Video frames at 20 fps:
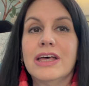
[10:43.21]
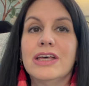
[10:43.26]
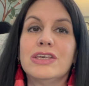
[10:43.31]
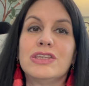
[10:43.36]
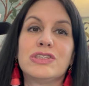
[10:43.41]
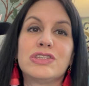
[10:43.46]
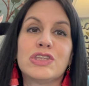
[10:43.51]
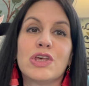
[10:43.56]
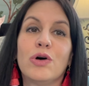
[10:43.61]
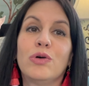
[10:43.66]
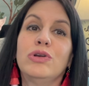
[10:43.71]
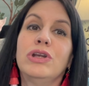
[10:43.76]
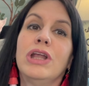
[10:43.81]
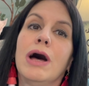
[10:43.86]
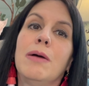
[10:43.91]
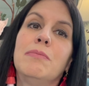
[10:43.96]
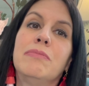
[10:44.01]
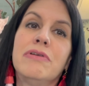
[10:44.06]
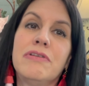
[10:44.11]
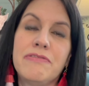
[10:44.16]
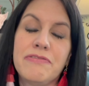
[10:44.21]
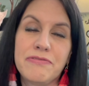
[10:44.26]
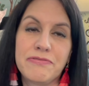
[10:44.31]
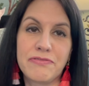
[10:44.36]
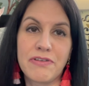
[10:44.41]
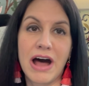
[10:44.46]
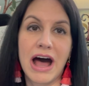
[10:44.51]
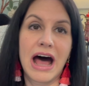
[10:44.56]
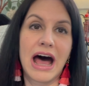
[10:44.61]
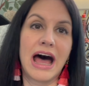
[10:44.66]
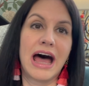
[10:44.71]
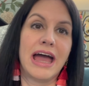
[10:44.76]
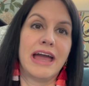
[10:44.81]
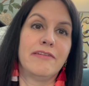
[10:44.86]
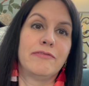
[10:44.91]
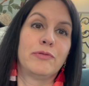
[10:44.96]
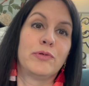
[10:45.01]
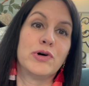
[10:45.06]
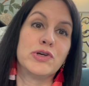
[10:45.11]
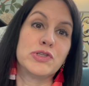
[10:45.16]
So number
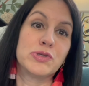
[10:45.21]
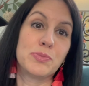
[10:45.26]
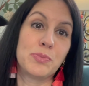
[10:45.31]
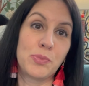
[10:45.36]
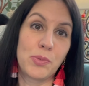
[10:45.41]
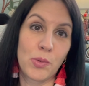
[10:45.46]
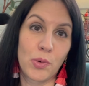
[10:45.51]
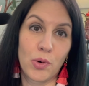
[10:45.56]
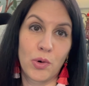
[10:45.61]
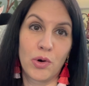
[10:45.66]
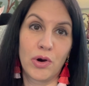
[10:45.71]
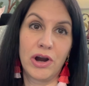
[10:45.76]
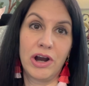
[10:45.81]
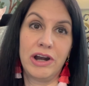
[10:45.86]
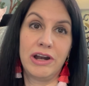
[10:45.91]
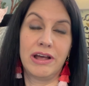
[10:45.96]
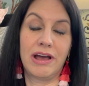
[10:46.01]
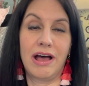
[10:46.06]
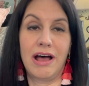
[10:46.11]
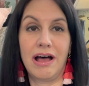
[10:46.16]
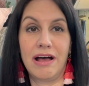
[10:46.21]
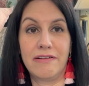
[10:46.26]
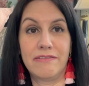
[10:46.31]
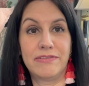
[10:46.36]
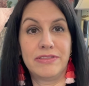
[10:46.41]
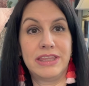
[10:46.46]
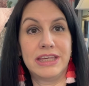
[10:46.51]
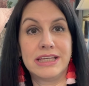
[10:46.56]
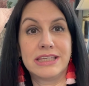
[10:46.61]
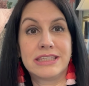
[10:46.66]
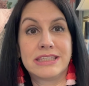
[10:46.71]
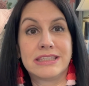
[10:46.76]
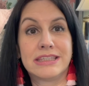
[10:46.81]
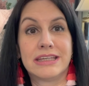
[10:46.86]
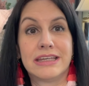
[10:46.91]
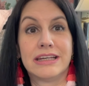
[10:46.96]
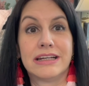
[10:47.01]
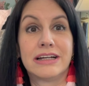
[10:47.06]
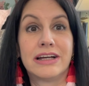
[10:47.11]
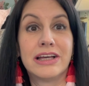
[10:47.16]
5 was born of this
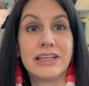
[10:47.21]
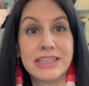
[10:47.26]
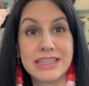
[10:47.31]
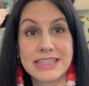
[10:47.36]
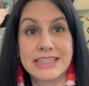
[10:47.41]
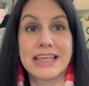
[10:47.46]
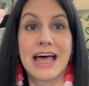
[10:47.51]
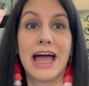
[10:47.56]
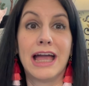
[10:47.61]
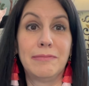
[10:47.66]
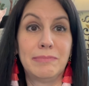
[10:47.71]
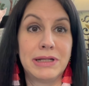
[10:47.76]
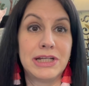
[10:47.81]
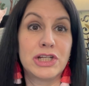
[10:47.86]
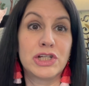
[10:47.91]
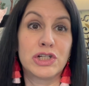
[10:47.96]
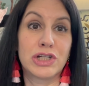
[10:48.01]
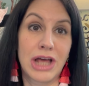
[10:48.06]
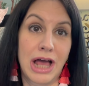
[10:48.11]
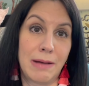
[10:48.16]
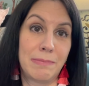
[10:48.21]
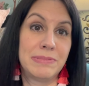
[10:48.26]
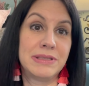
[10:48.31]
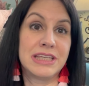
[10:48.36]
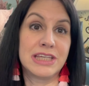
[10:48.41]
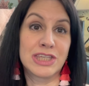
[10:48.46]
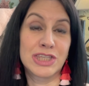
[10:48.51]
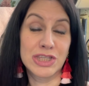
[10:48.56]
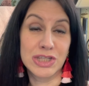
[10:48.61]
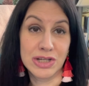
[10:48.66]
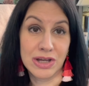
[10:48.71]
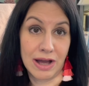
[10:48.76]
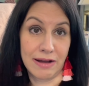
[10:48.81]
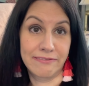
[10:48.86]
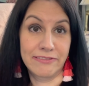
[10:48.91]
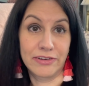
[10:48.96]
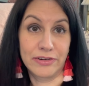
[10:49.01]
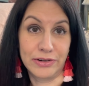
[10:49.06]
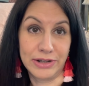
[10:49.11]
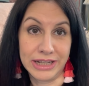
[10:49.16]
consignment shop
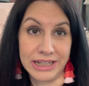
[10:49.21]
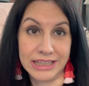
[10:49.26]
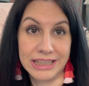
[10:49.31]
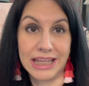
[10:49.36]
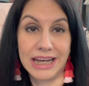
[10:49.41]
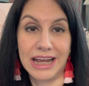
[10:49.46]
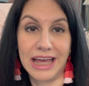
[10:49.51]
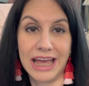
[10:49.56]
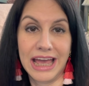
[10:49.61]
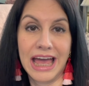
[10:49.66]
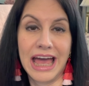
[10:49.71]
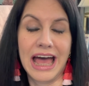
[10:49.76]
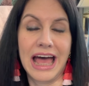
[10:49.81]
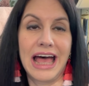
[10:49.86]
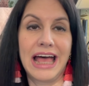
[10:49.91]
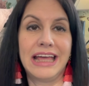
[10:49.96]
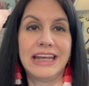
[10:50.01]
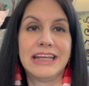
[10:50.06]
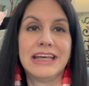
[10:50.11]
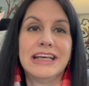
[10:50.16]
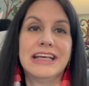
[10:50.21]
discovery that I had.